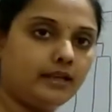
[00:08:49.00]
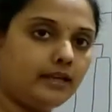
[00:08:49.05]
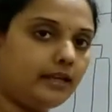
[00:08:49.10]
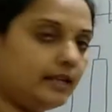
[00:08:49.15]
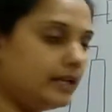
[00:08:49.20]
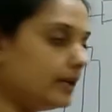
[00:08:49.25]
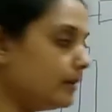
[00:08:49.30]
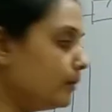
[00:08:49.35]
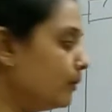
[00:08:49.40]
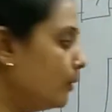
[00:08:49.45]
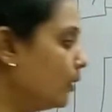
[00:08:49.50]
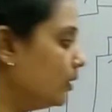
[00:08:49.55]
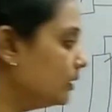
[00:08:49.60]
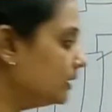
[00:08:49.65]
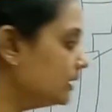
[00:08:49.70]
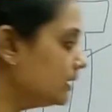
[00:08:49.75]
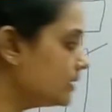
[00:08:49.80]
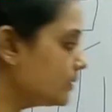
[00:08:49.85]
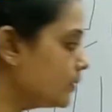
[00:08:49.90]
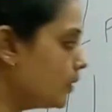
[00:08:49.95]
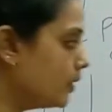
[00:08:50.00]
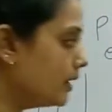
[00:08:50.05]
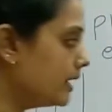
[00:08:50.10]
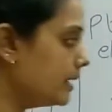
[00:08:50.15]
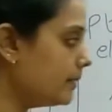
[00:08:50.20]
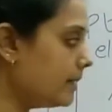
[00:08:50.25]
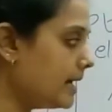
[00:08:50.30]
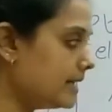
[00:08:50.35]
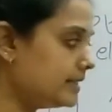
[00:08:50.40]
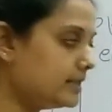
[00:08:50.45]
Here both
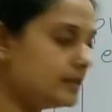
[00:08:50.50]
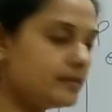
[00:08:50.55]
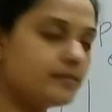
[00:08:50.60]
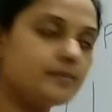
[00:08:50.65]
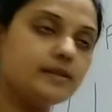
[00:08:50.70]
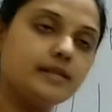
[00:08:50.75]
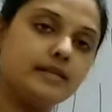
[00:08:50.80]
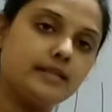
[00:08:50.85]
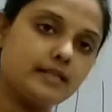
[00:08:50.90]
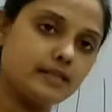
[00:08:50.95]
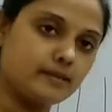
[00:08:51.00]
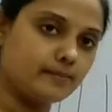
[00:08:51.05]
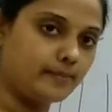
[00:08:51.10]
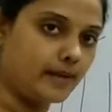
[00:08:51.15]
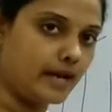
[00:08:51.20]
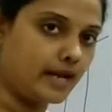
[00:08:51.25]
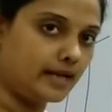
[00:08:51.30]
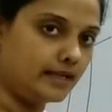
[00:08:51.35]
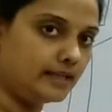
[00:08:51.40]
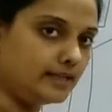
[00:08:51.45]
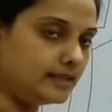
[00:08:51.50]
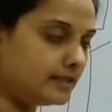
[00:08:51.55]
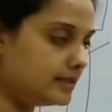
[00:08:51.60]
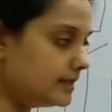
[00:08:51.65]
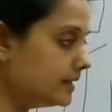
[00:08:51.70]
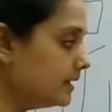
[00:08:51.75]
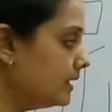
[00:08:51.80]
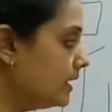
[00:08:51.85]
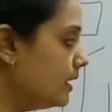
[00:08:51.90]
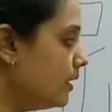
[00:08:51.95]
sodium atoms, it is balanced.
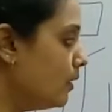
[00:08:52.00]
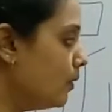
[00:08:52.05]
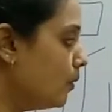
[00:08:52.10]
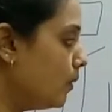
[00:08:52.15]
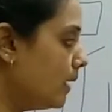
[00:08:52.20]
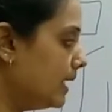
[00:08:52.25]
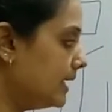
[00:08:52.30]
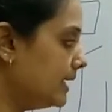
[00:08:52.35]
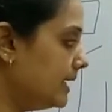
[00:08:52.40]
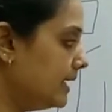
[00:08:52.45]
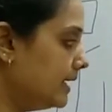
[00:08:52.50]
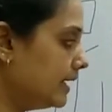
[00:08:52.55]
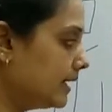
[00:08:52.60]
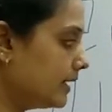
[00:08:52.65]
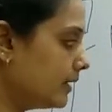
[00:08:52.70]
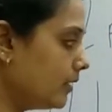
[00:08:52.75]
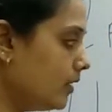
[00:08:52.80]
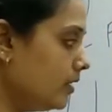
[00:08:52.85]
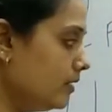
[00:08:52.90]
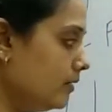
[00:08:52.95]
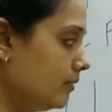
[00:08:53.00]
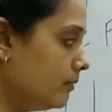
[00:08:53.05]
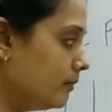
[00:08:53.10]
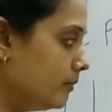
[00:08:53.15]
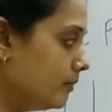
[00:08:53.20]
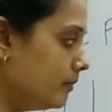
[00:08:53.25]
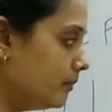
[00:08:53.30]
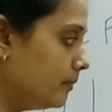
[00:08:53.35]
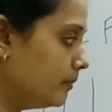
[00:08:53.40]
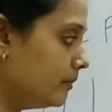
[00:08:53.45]
1 electron
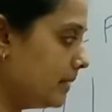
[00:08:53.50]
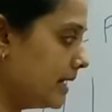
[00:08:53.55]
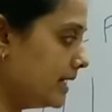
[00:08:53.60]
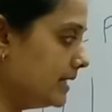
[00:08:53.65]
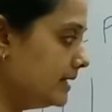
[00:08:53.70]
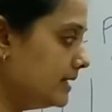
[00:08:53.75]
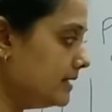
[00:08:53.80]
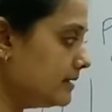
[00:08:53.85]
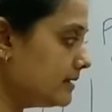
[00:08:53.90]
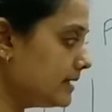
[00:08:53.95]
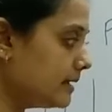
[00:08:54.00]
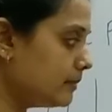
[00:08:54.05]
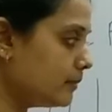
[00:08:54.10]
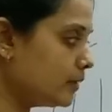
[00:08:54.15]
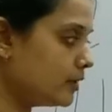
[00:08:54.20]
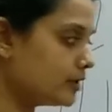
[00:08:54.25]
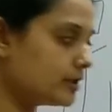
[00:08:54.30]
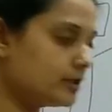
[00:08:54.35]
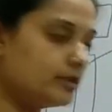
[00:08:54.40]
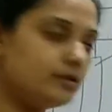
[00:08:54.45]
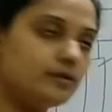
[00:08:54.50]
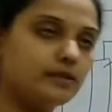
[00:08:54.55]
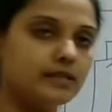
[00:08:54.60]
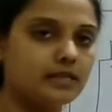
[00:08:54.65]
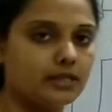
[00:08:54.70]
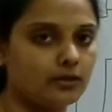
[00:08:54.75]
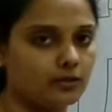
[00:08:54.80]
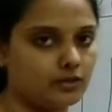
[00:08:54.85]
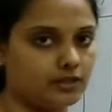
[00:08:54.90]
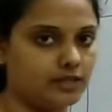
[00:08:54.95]
minus and positive,
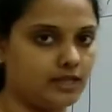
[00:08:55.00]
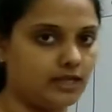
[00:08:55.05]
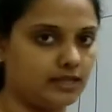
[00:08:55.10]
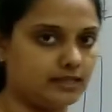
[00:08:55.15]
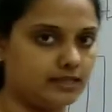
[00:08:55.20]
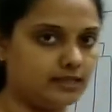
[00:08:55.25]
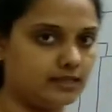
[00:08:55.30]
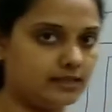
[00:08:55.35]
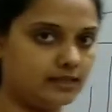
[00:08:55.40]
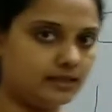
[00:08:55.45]
0 charge.